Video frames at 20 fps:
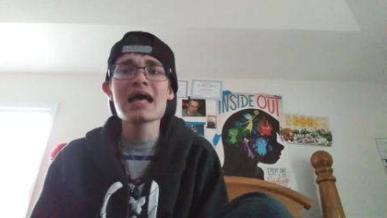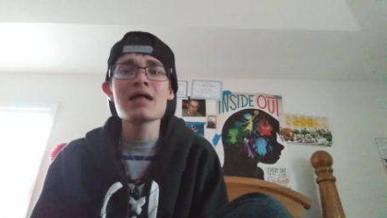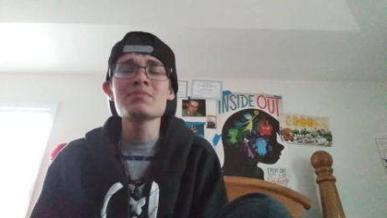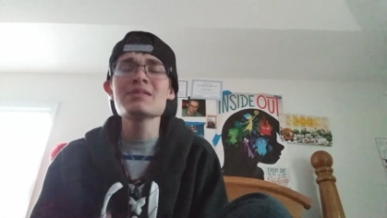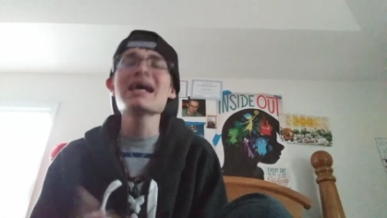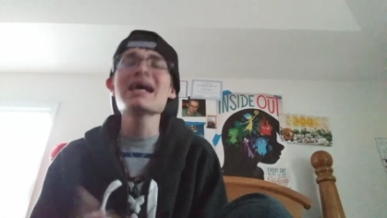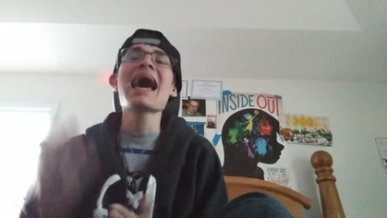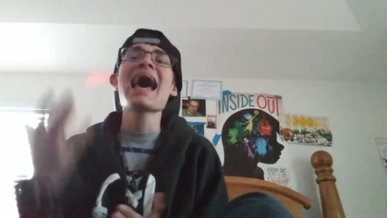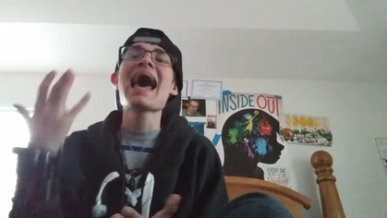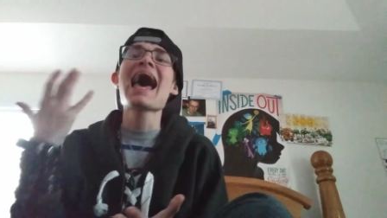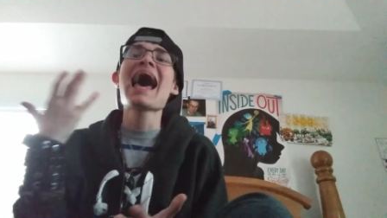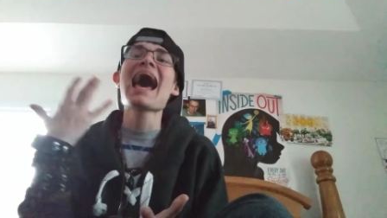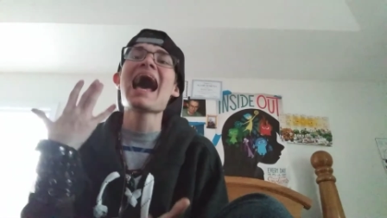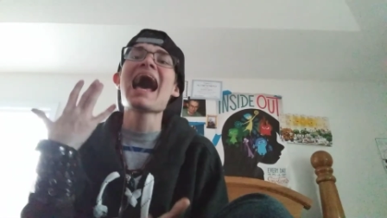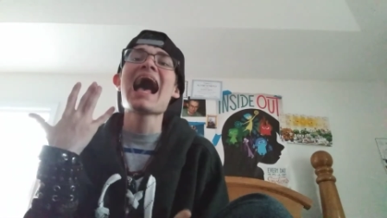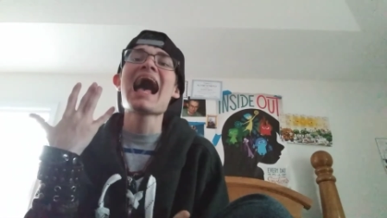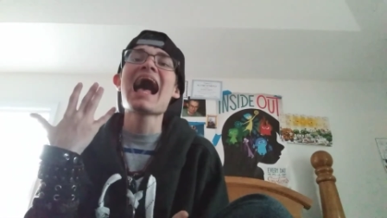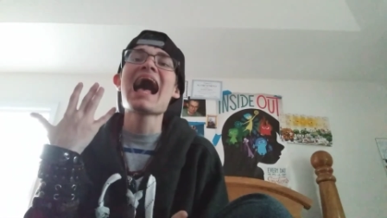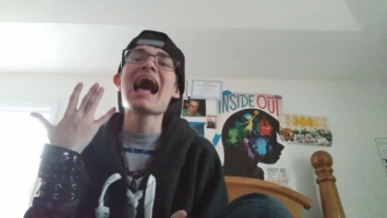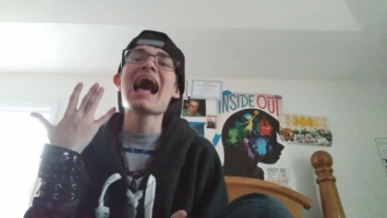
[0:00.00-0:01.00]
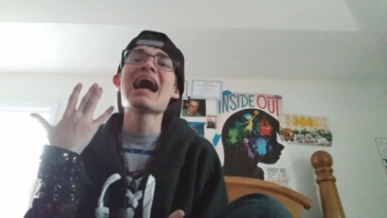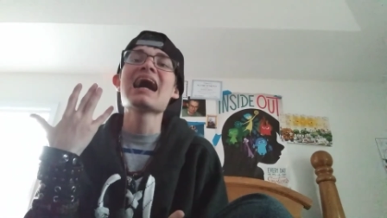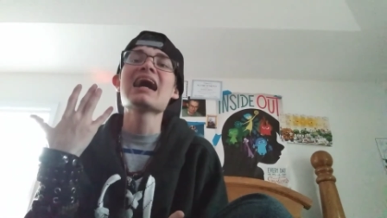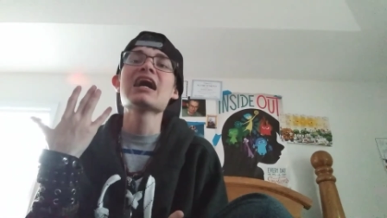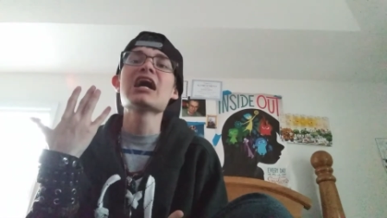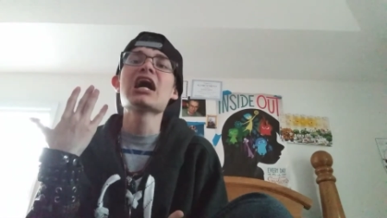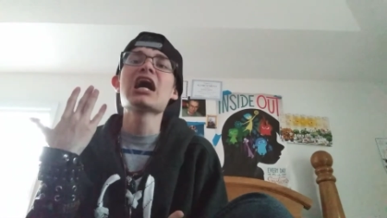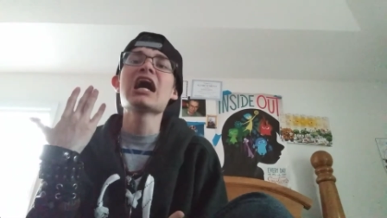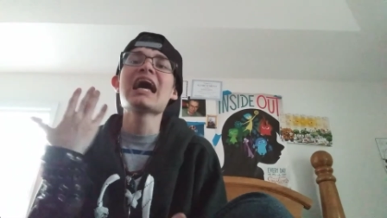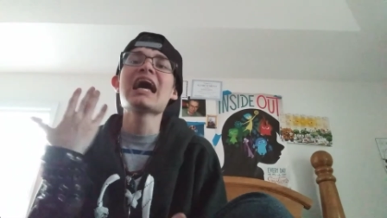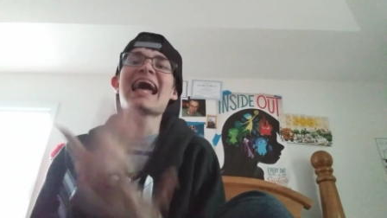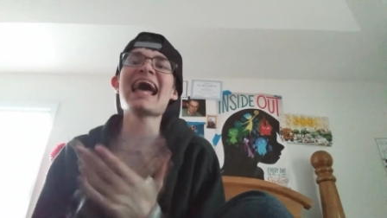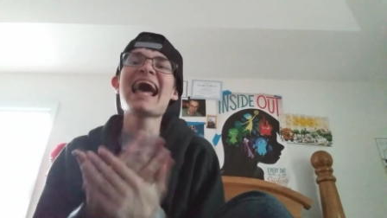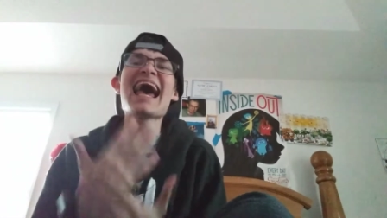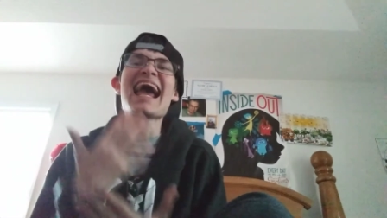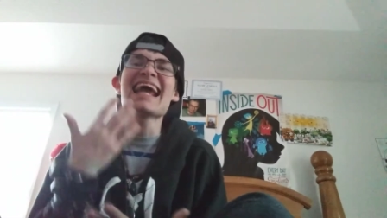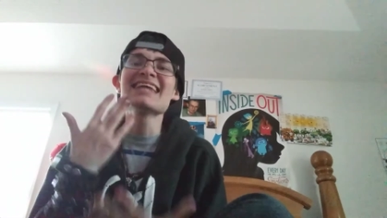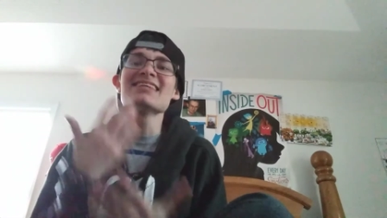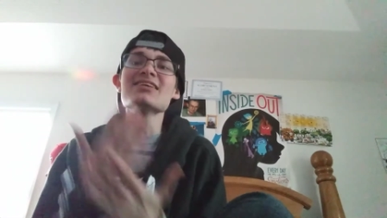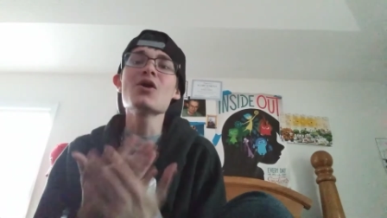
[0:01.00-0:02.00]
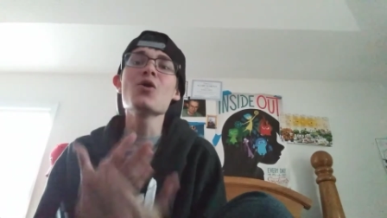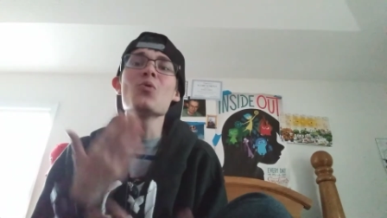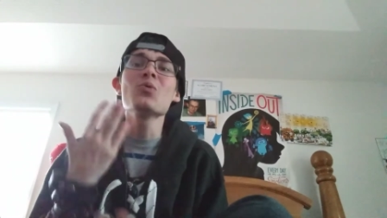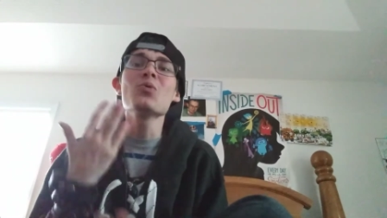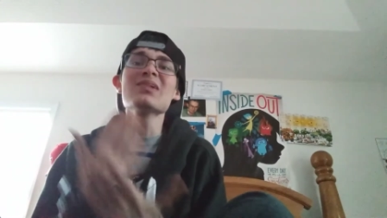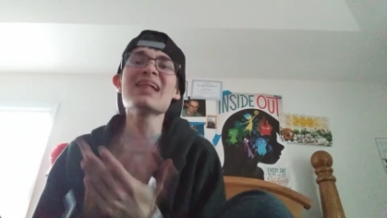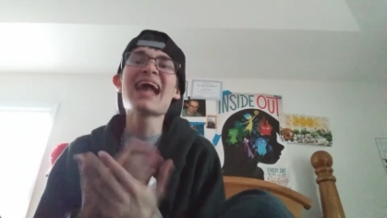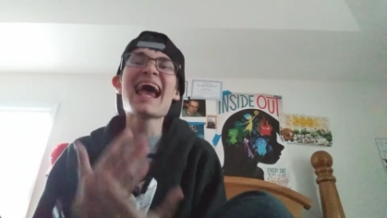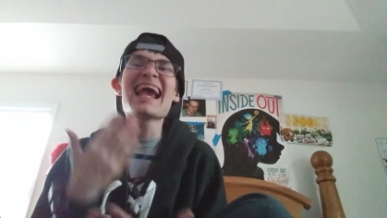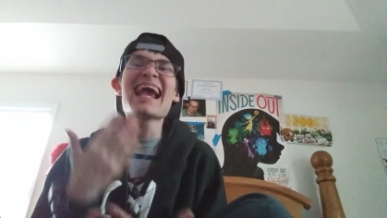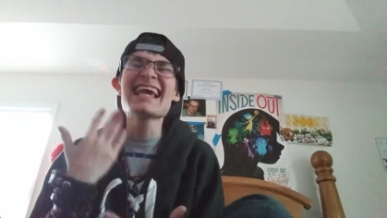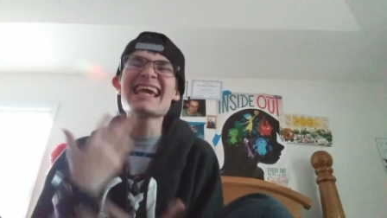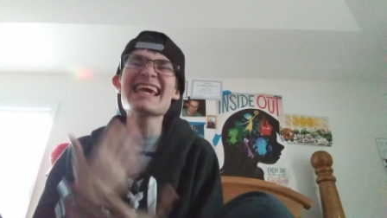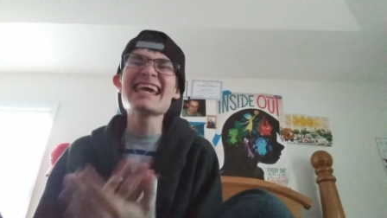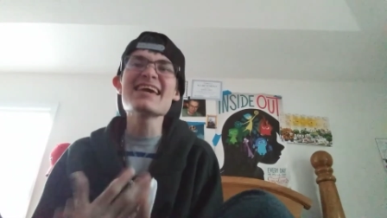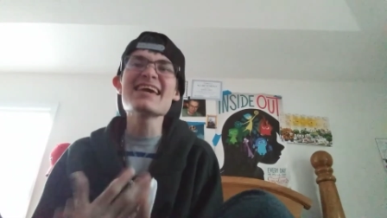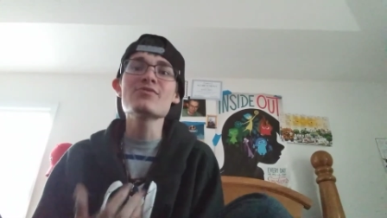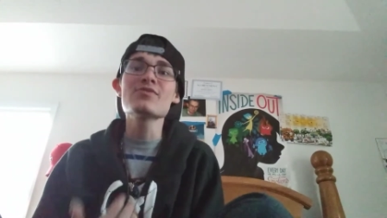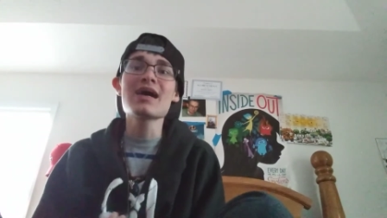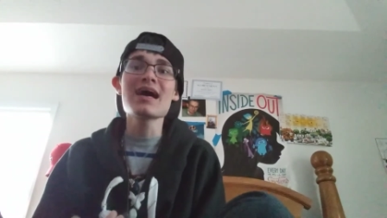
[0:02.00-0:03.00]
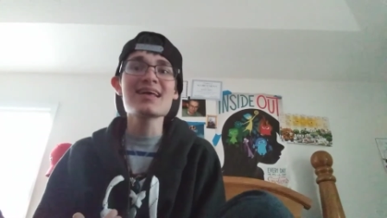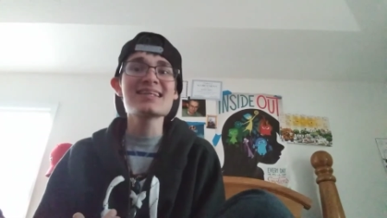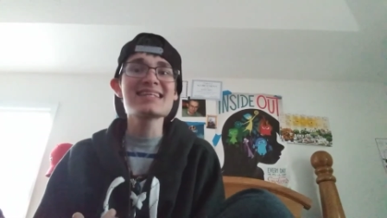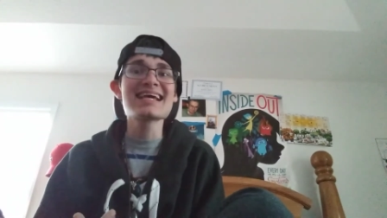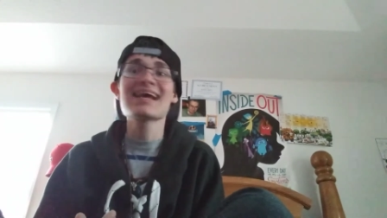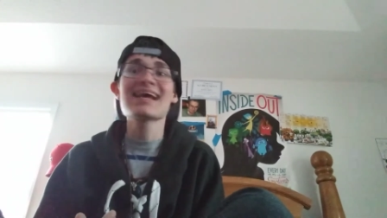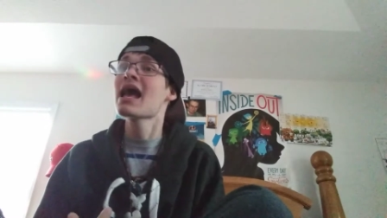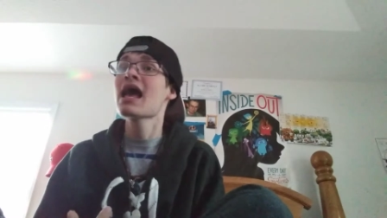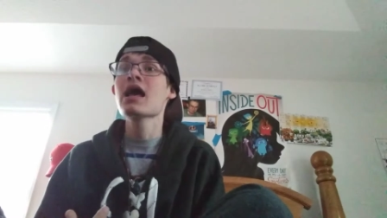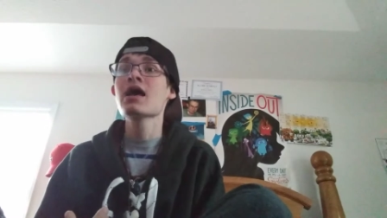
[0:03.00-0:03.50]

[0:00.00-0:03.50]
I'm like, I don't like you. I was like,